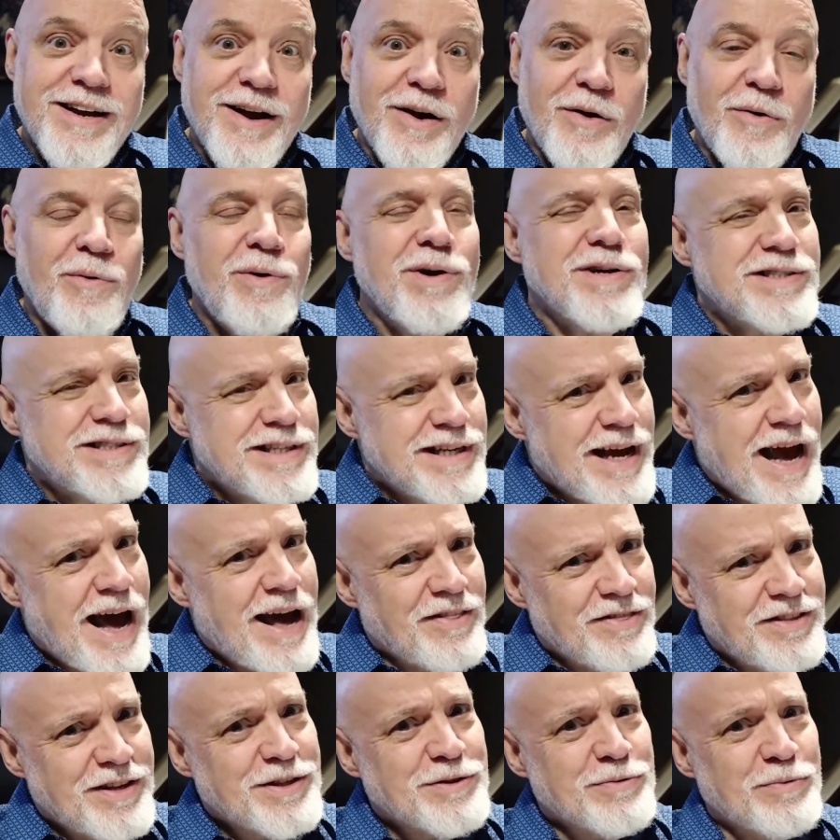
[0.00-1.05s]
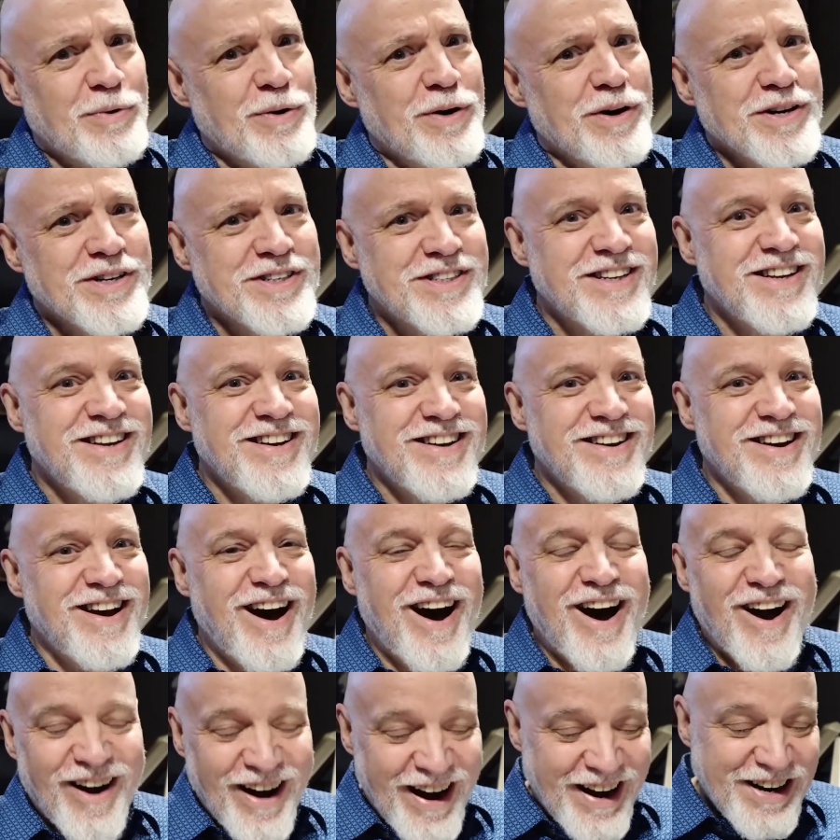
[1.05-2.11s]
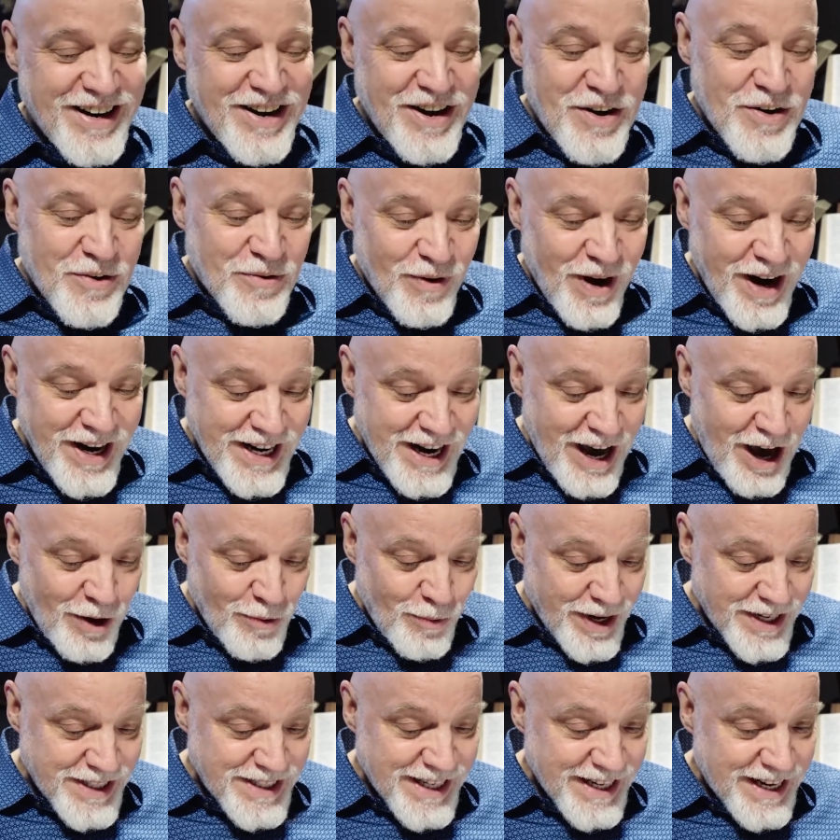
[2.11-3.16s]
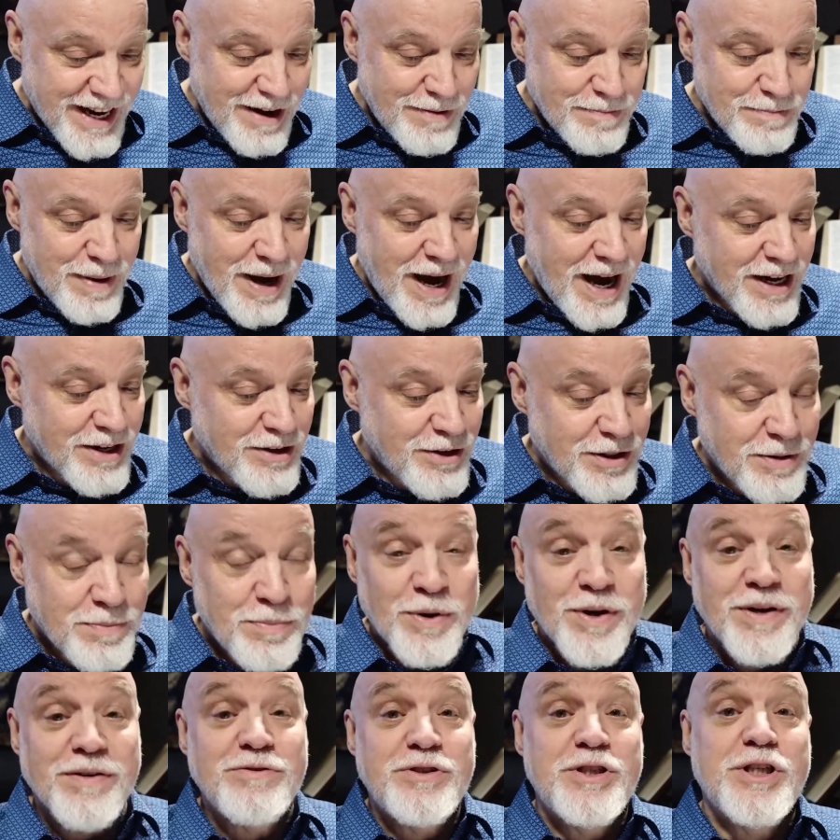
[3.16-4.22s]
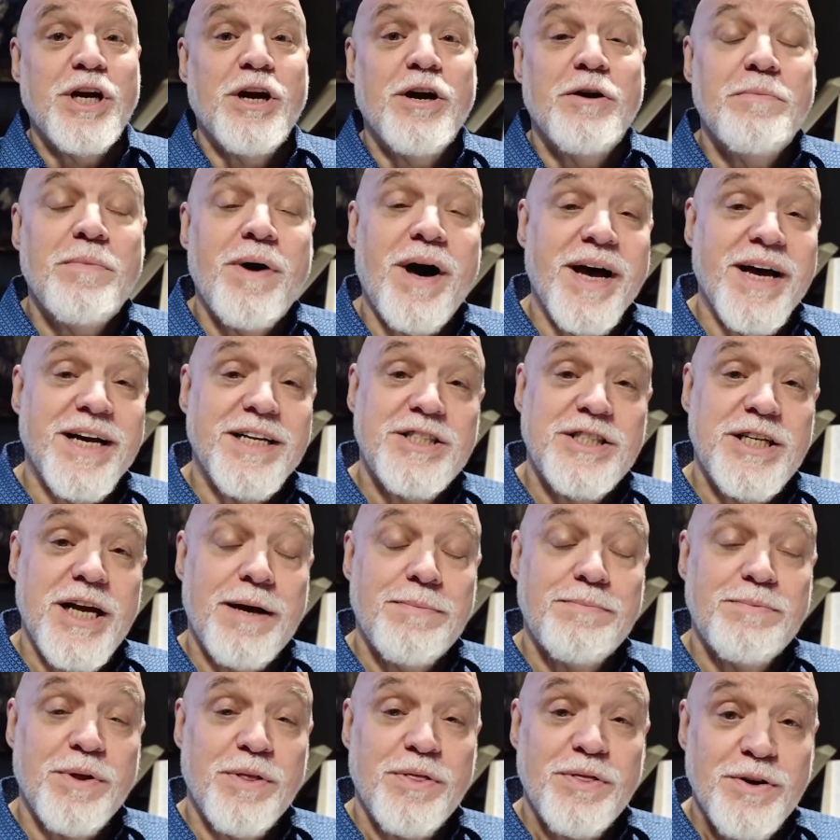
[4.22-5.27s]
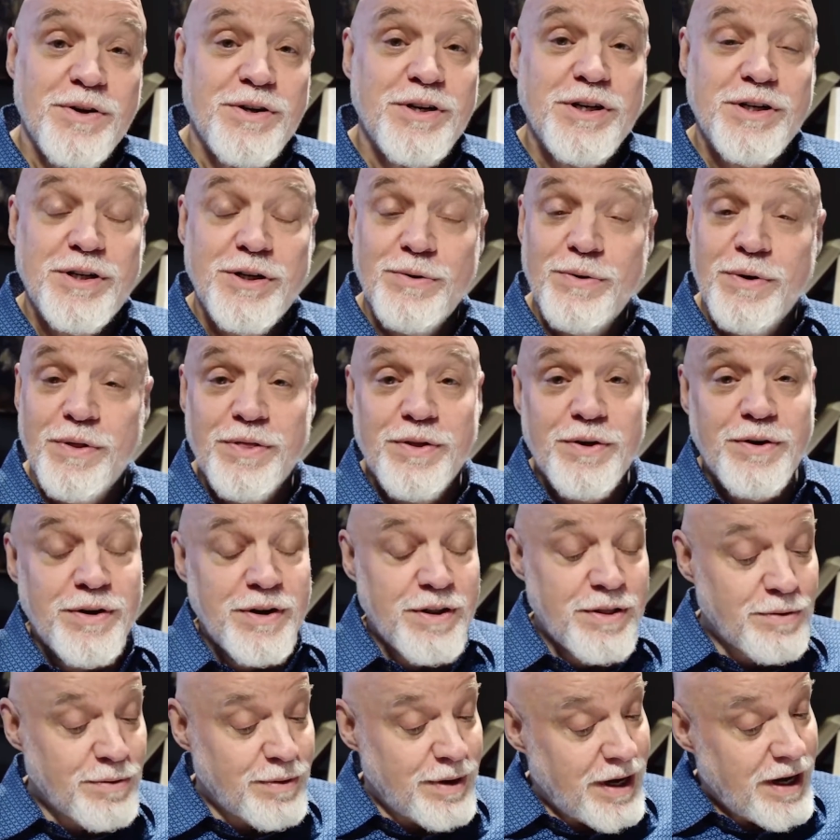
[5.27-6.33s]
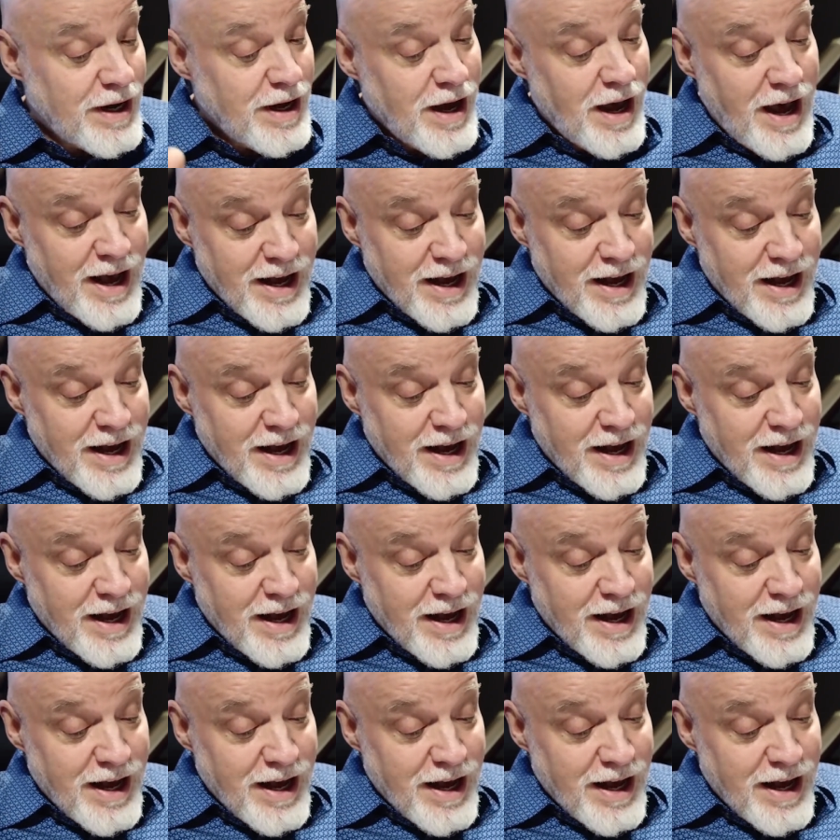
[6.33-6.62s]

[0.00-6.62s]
We'll see how this works. All right. Right now, I want us to come back to the book of Jeremiah, chapter 32 and 33.